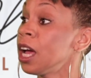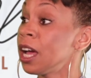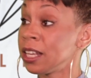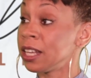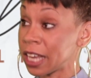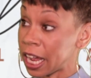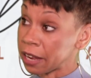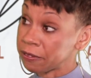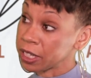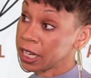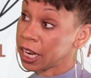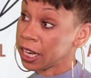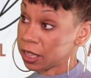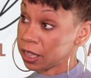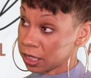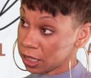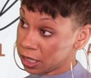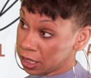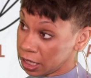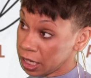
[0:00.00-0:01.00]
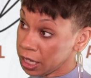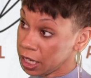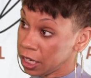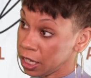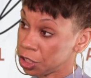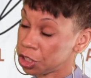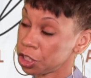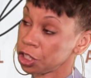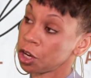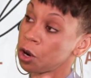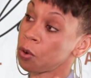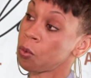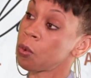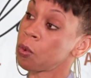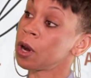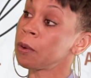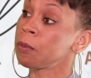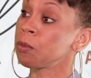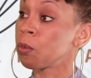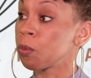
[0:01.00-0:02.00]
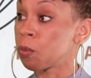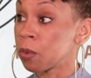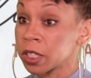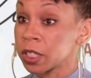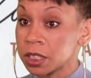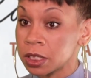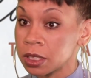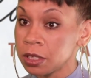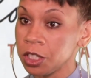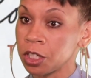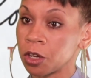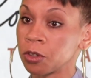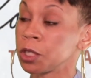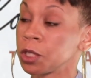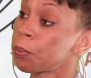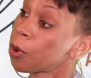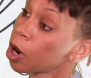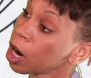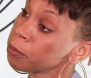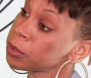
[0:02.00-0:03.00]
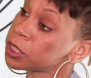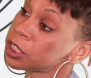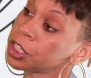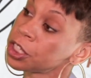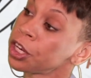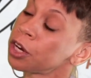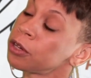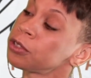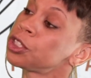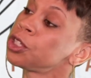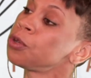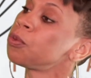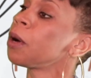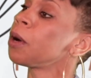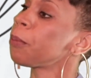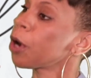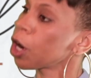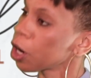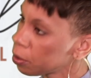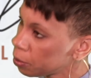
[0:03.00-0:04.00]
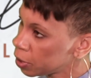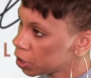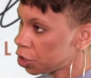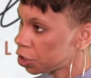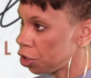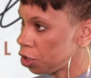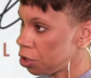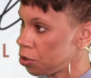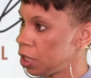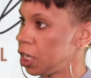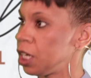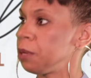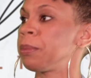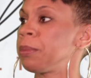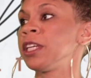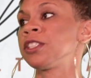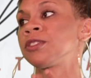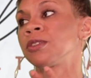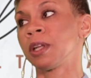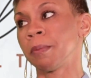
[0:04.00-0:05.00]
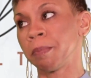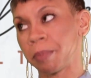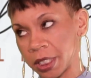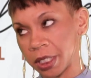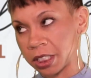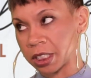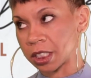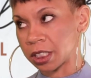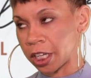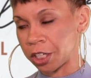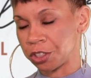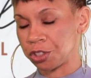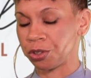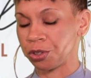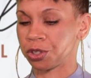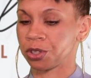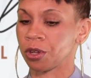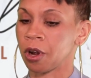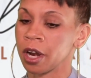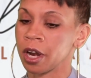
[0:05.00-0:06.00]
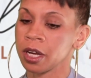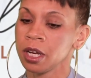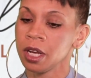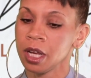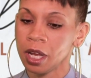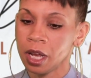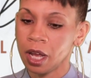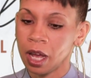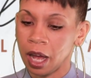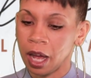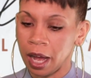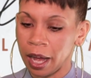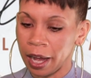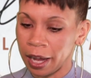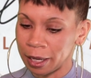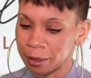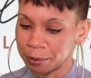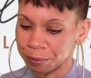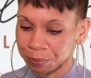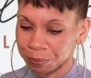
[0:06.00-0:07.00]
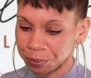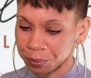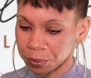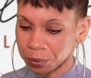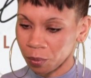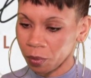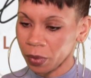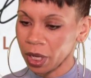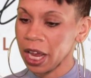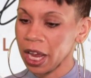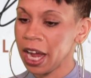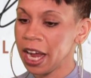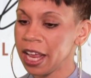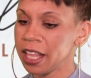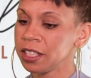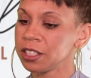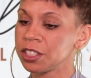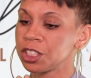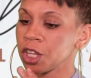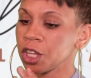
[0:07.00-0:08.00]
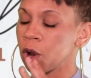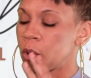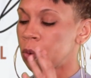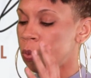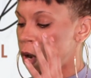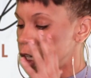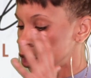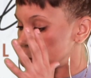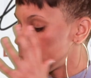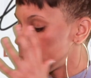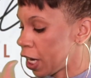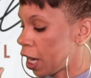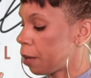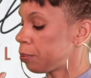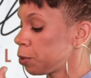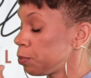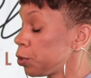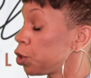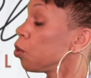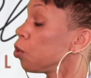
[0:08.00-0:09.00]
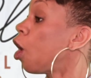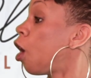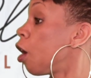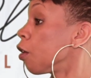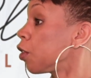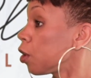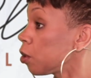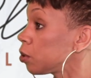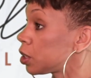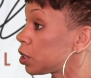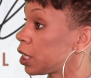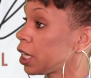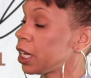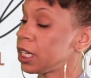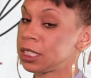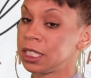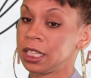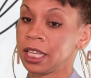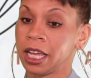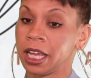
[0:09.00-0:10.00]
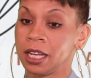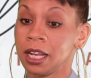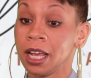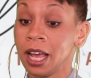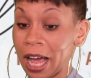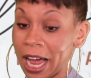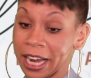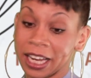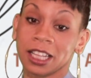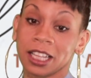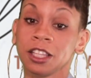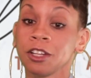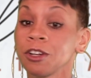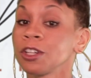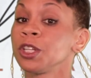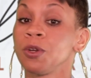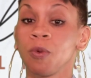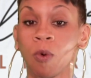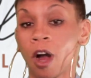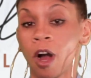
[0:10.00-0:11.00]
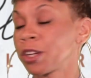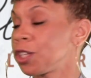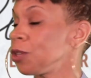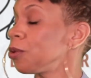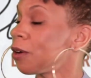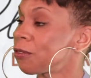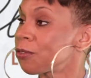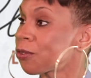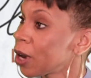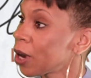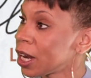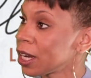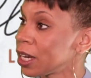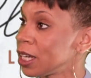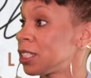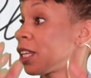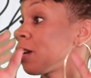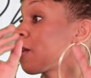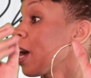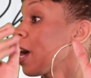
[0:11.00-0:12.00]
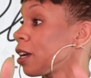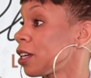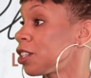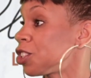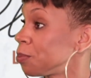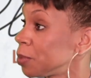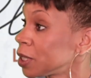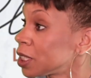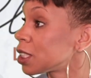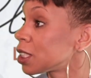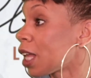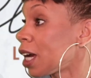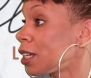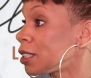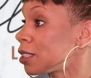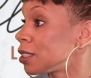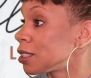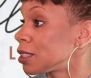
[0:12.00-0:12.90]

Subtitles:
navigate the city to know what's departments to go to, what permits do you need based on the business that you start. And so once we helped them do all those things, then I could literally walk you up front and say, okay, get your business license.